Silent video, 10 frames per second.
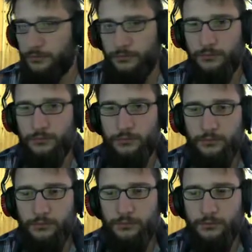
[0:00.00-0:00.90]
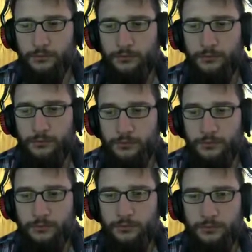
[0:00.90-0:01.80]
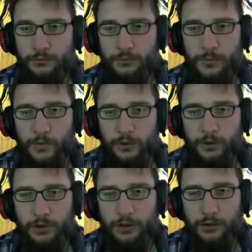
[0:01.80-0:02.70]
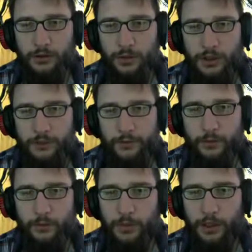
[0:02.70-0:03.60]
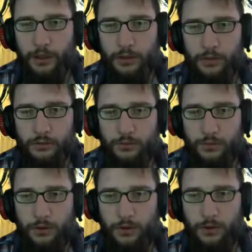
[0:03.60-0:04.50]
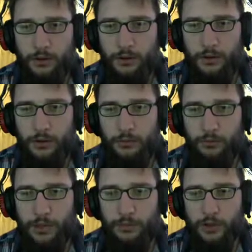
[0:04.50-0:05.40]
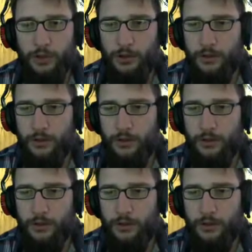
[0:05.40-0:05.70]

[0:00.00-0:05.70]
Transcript: Mm, mm, mm, mm, mm. And now we have to go back to Balmora